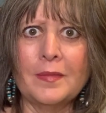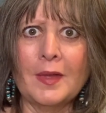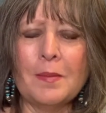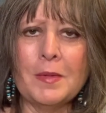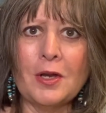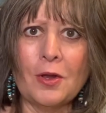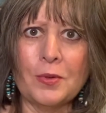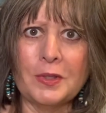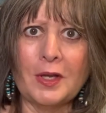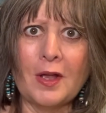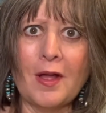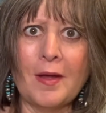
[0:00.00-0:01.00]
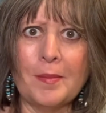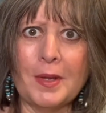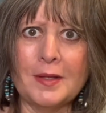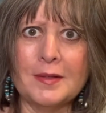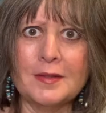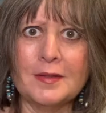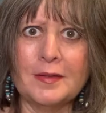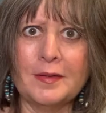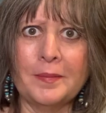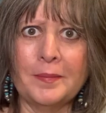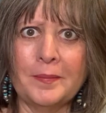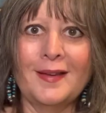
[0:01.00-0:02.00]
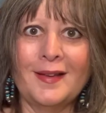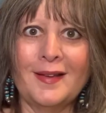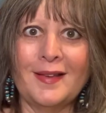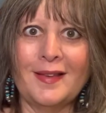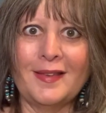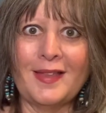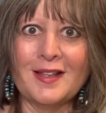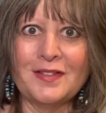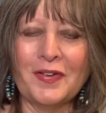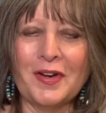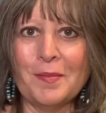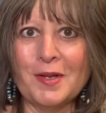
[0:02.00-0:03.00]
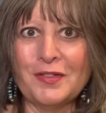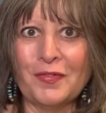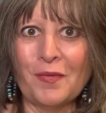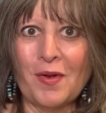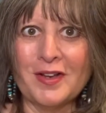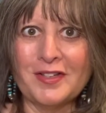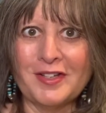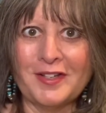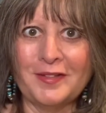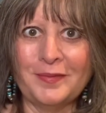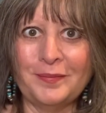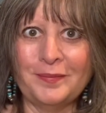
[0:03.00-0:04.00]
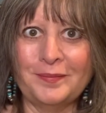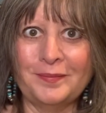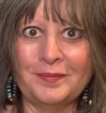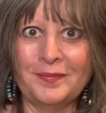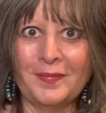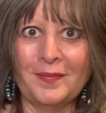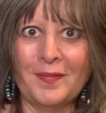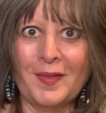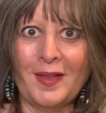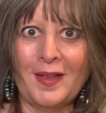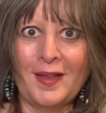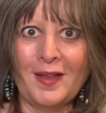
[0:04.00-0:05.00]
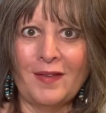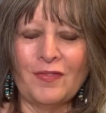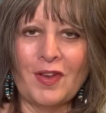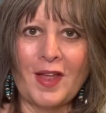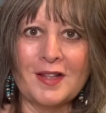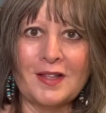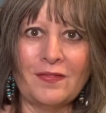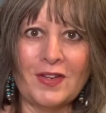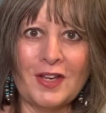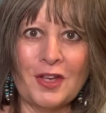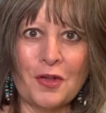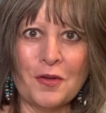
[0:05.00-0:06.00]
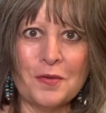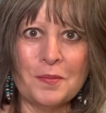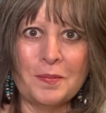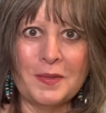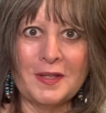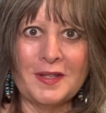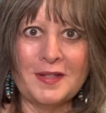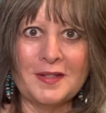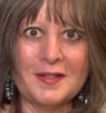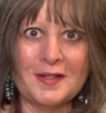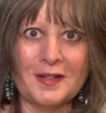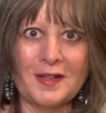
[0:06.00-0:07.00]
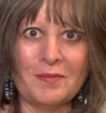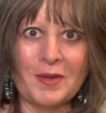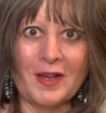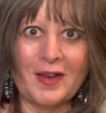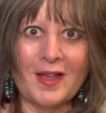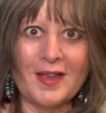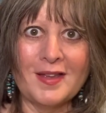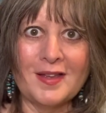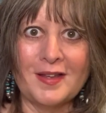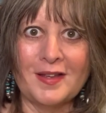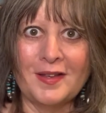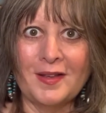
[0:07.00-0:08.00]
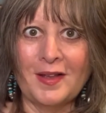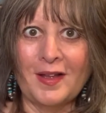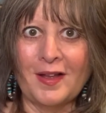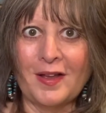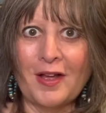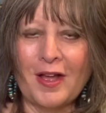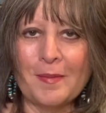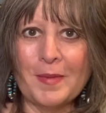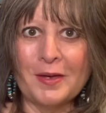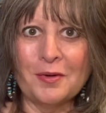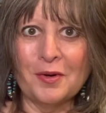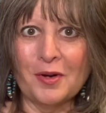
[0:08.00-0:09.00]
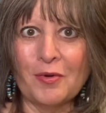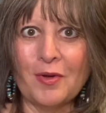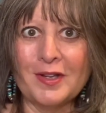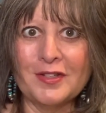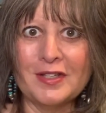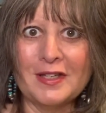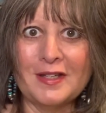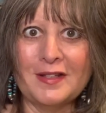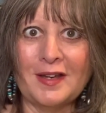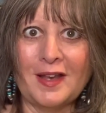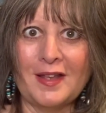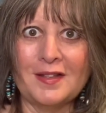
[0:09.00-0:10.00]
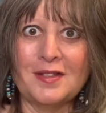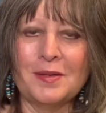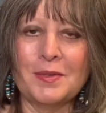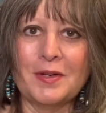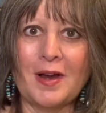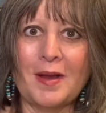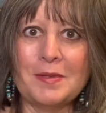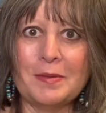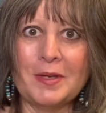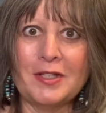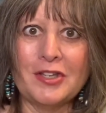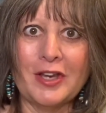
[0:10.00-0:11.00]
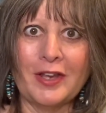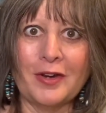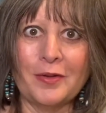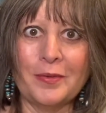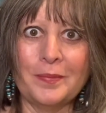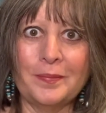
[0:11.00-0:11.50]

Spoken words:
Let me know in the comments. Thanks very much for watching. If you like the video, please leave me a like, a comment, or a question, and subscribe to my channel.